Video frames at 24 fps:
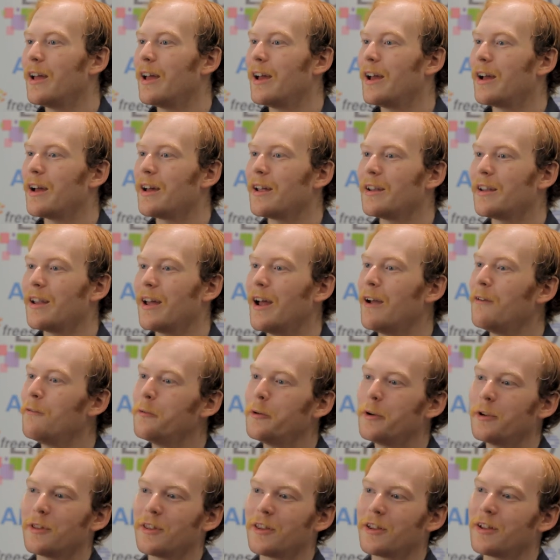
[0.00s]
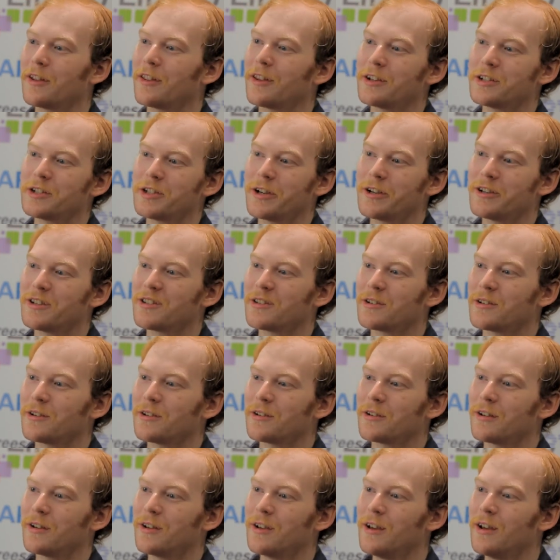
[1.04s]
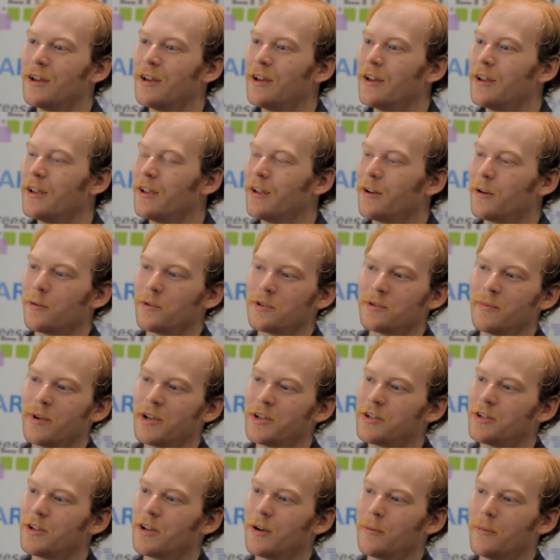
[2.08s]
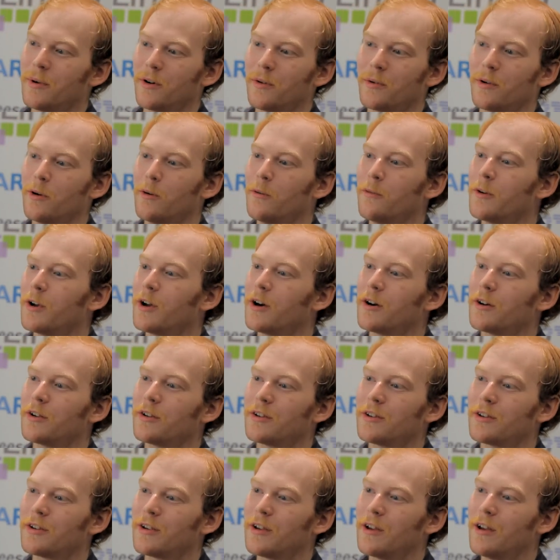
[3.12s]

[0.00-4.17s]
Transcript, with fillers: and everything that Jason you know was mentioning about Novacut